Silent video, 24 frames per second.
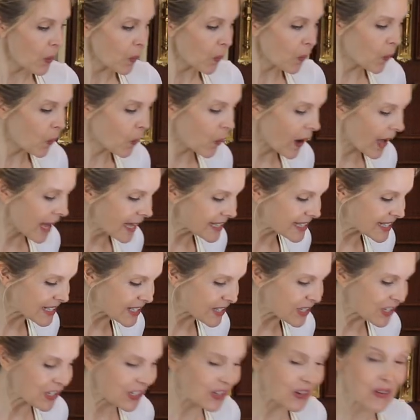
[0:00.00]

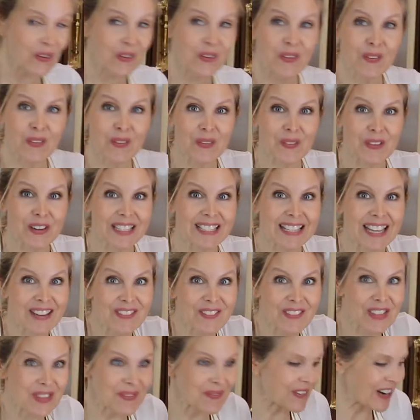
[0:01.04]
once we're
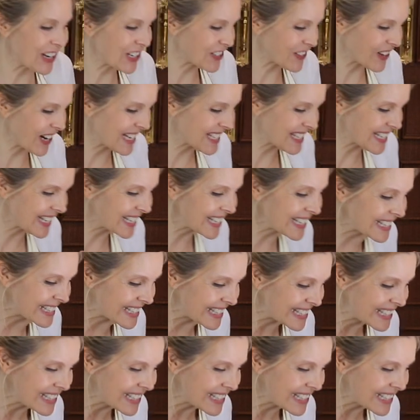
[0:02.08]
done with the pressurizing,